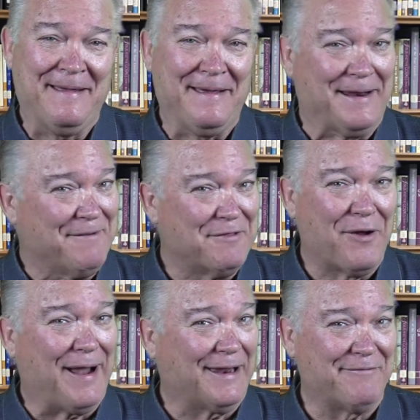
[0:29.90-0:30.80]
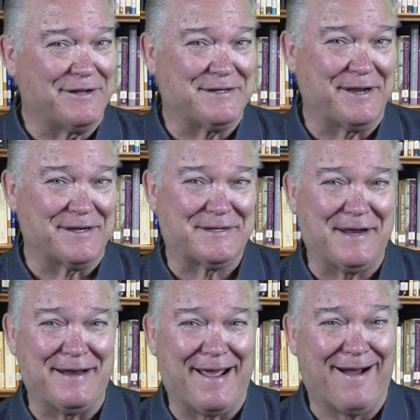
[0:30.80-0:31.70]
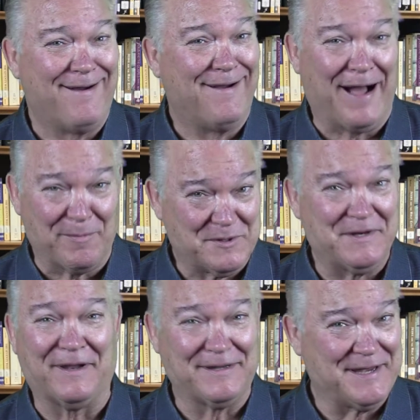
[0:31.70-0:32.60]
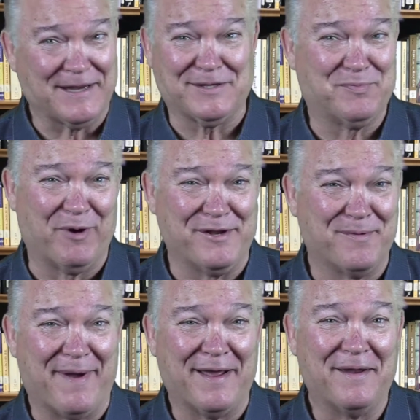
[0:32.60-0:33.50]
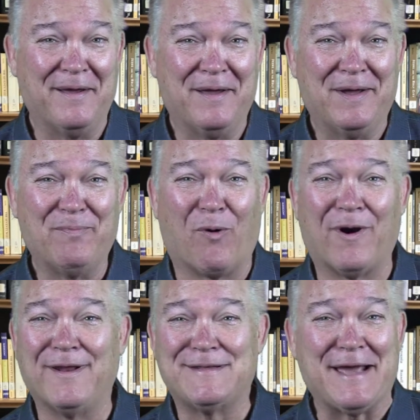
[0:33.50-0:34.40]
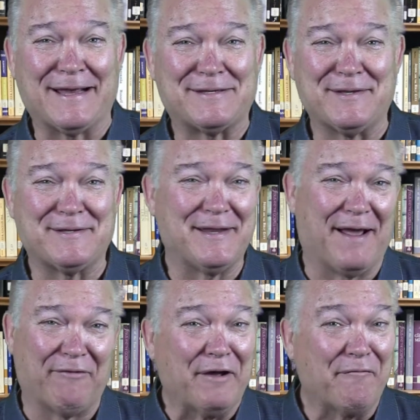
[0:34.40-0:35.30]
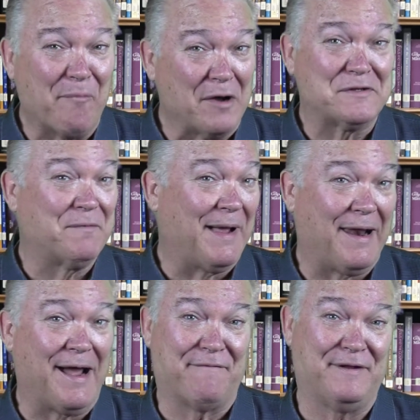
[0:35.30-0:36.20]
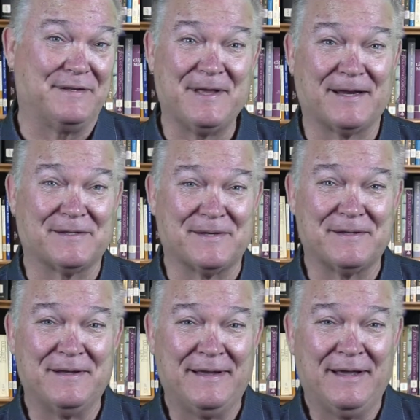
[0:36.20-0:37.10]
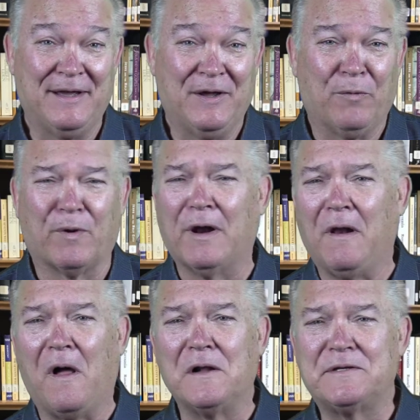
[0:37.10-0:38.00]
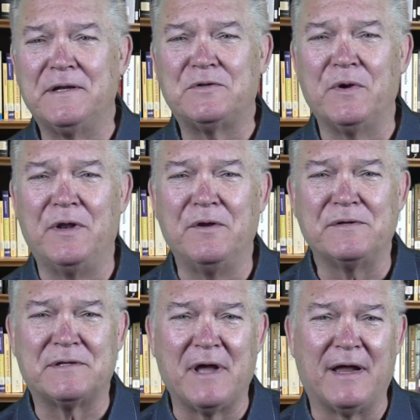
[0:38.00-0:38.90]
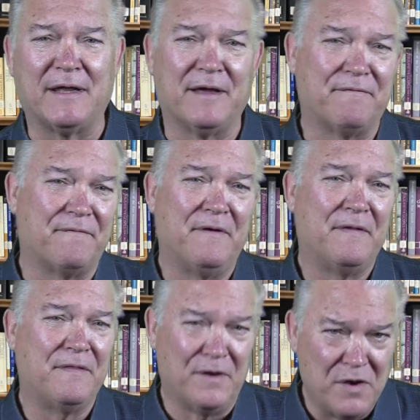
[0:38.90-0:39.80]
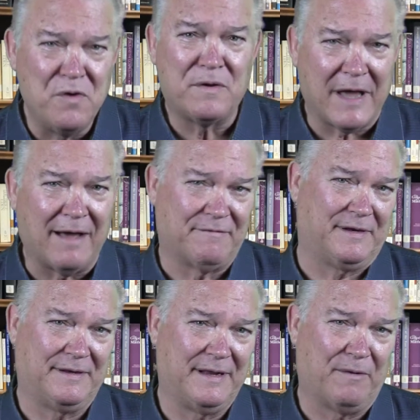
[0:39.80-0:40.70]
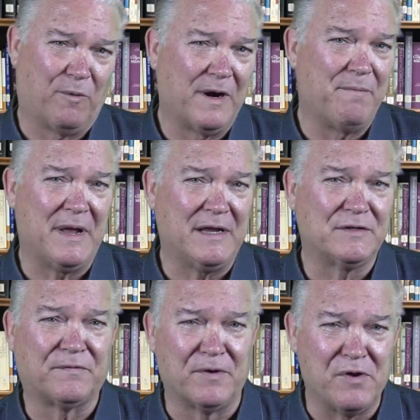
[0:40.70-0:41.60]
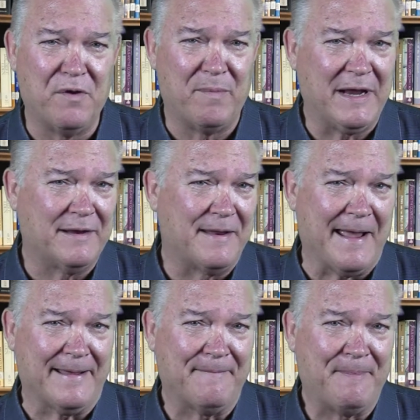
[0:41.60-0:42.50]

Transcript: And even though I live in Tennessee now, I'm still a Texas preacher man. Born in Texas, and I've lived most of my life in Texas. We're going to launch into a new study of the New Covenant and what it means for you and me today.